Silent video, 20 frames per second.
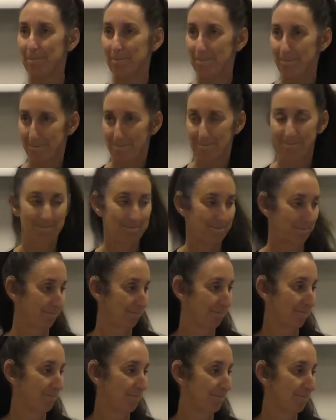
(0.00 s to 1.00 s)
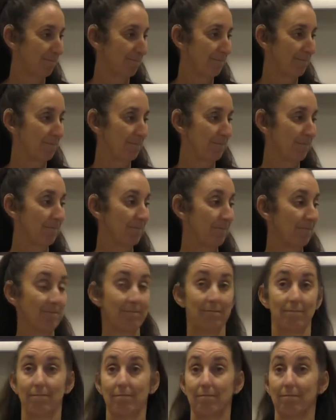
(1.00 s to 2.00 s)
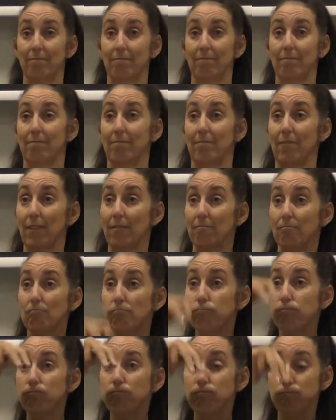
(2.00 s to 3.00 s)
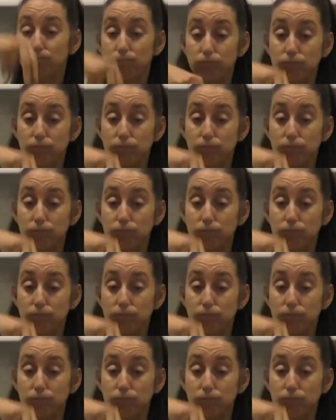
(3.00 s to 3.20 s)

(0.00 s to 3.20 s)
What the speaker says: you might use your head and move it backwards that way.